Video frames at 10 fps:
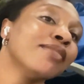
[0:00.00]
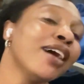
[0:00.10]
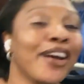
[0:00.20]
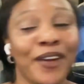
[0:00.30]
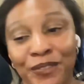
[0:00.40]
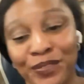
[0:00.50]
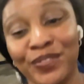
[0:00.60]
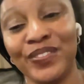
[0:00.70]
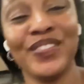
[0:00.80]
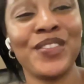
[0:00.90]
Okay,
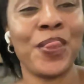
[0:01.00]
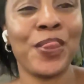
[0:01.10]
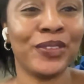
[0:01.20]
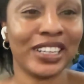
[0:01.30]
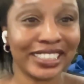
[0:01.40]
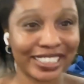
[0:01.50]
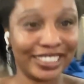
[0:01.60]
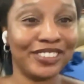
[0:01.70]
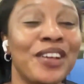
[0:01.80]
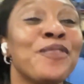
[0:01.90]
but well, let's get
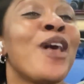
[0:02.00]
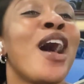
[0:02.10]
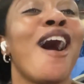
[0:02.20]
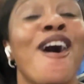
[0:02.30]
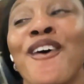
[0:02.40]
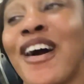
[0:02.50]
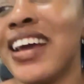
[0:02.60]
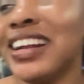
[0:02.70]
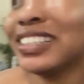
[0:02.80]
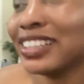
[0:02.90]
into it. Oh, I
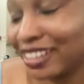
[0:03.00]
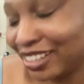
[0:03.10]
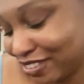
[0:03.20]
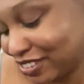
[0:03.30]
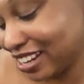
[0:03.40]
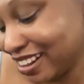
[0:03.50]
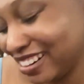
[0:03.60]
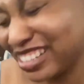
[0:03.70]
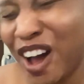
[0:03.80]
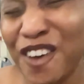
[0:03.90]
need to tell you the,
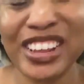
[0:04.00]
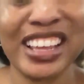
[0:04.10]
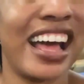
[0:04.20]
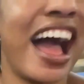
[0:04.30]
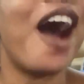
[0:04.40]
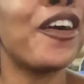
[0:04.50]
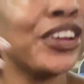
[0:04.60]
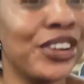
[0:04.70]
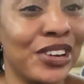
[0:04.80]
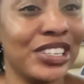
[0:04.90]
the topic. How are
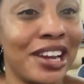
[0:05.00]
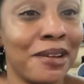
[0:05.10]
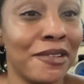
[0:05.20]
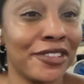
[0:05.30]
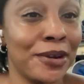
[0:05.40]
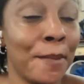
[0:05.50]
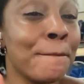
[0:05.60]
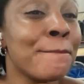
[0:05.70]
you doing today, my friend?